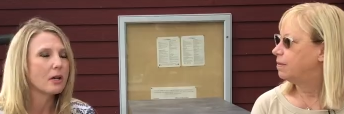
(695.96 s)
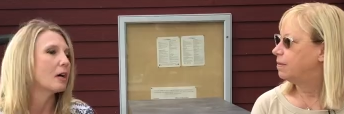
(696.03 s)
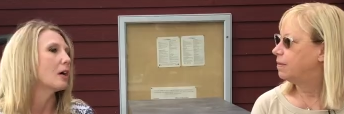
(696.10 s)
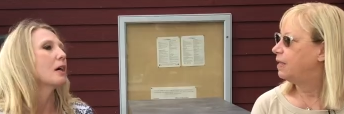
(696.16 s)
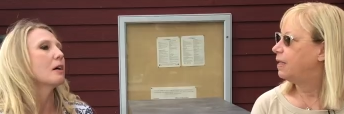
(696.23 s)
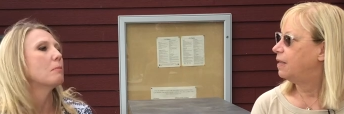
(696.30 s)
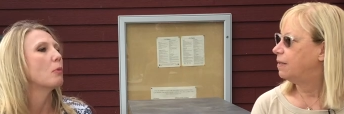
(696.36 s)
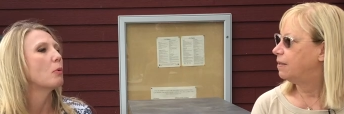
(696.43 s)

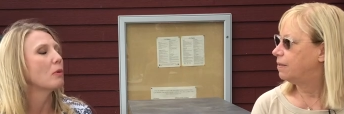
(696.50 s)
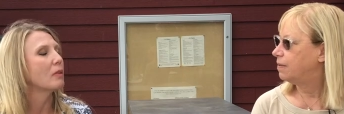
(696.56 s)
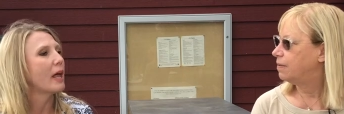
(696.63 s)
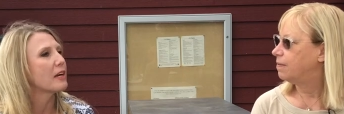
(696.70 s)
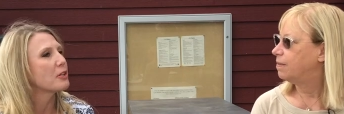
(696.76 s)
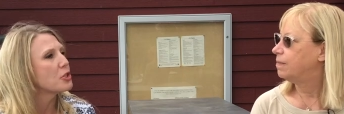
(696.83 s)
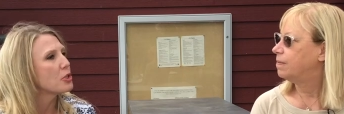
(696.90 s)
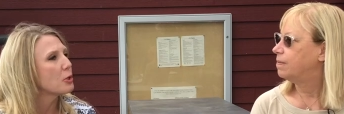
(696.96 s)
Speaker 1: Um,
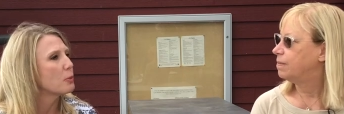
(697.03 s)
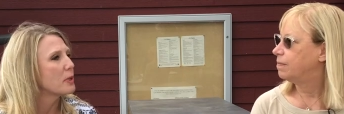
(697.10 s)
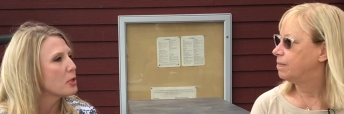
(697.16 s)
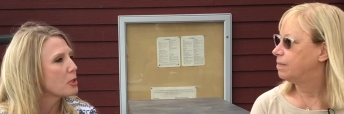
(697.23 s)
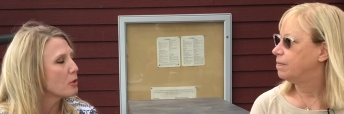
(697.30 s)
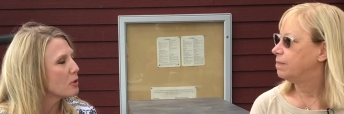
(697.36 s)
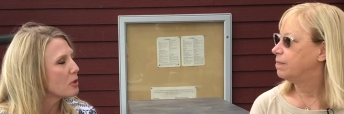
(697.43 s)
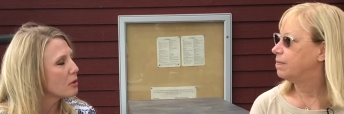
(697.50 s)
Last year we
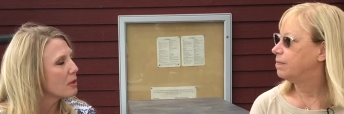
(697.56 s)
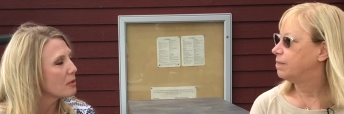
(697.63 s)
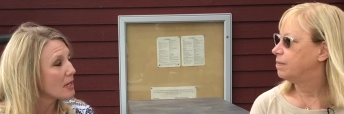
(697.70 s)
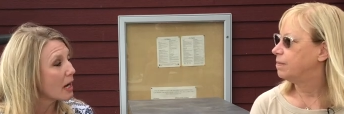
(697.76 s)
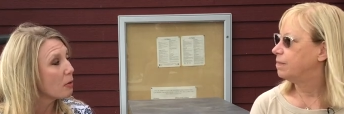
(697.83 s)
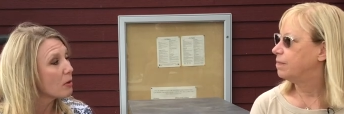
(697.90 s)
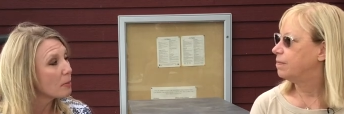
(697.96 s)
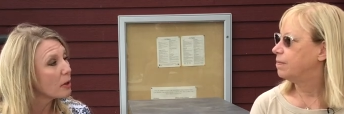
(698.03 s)
turned
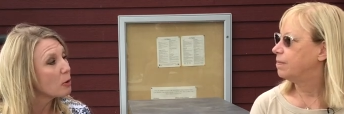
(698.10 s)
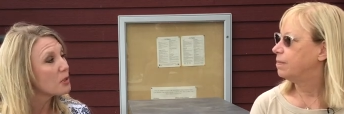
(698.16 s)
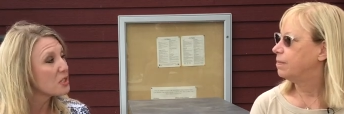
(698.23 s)
down about